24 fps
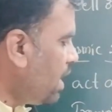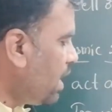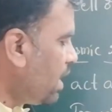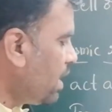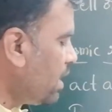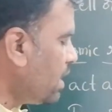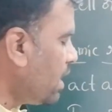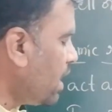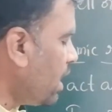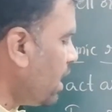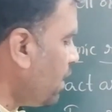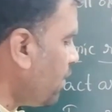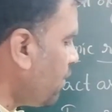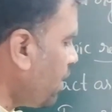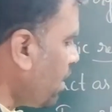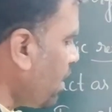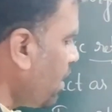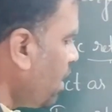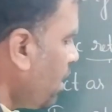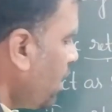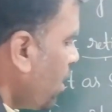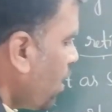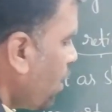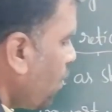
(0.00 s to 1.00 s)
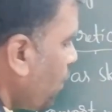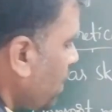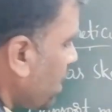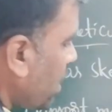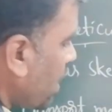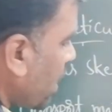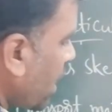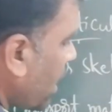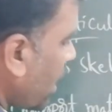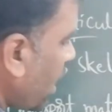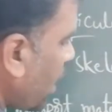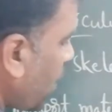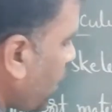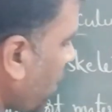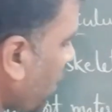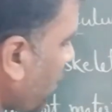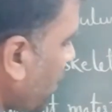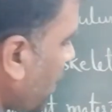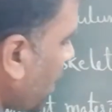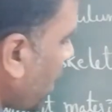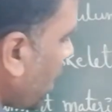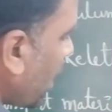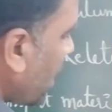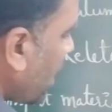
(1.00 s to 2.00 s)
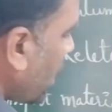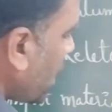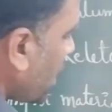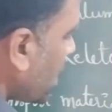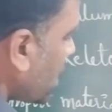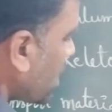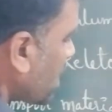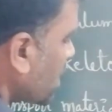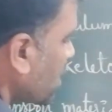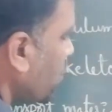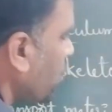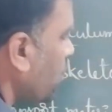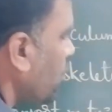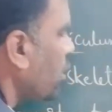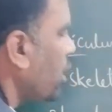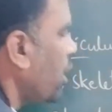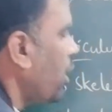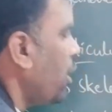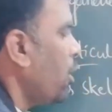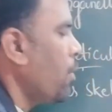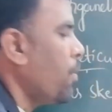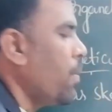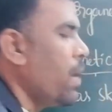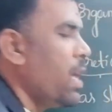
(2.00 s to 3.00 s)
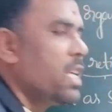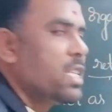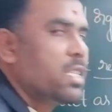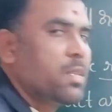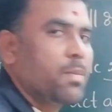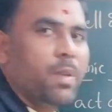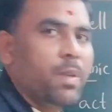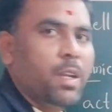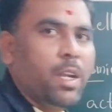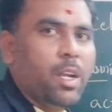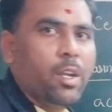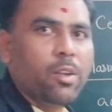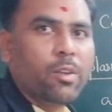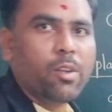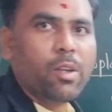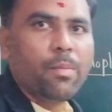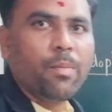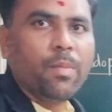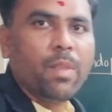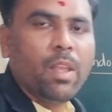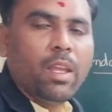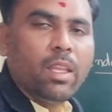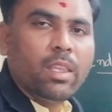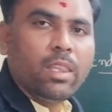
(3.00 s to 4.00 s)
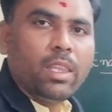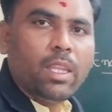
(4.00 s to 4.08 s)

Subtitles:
in the liver with the help of the smooth endoplasmic reticulum.